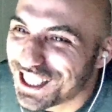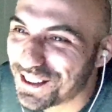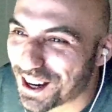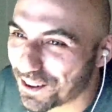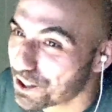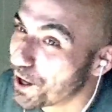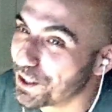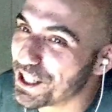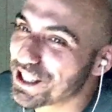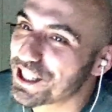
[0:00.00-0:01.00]
you ever
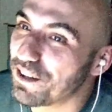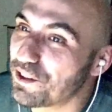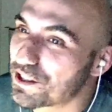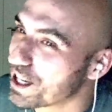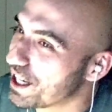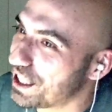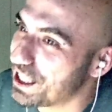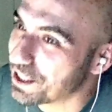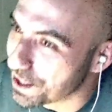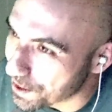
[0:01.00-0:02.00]
notice if you say
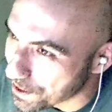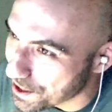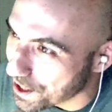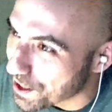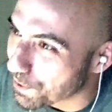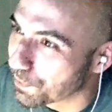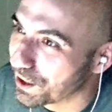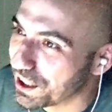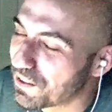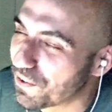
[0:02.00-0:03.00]
he knows
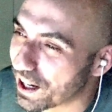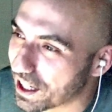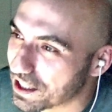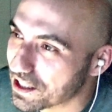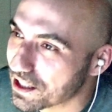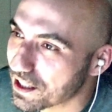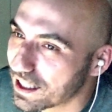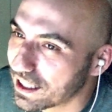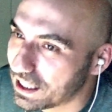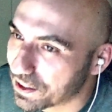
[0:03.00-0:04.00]
really fast,
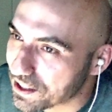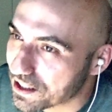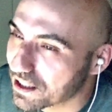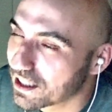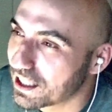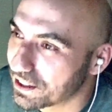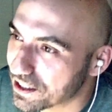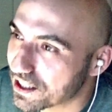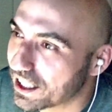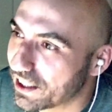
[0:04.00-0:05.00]
he knows, he
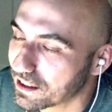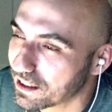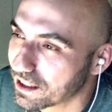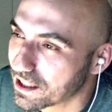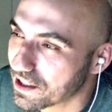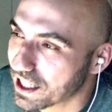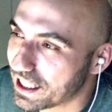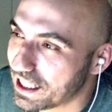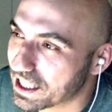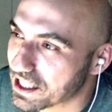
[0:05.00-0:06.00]
knows, he knows, sounds like
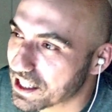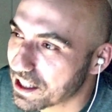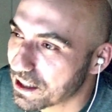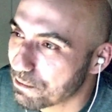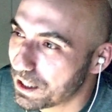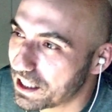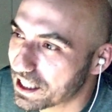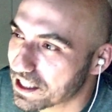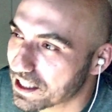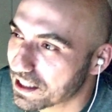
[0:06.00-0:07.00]
he knows,
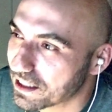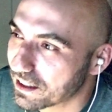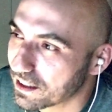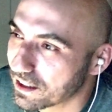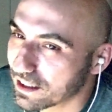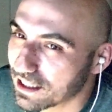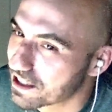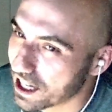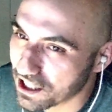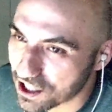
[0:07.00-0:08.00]
penis. It's
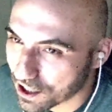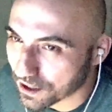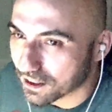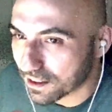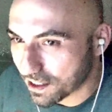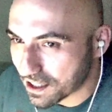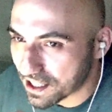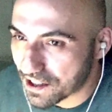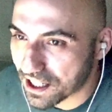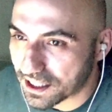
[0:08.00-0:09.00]
not a joke. It
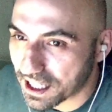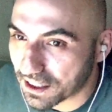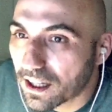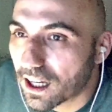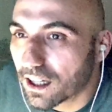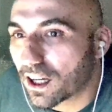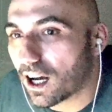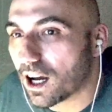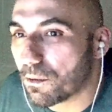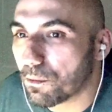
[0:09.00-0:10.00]
sounds like a dick though.
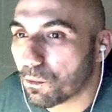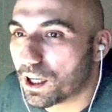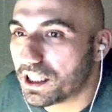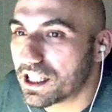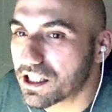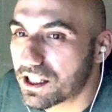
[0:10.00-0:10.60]
Uh, when his,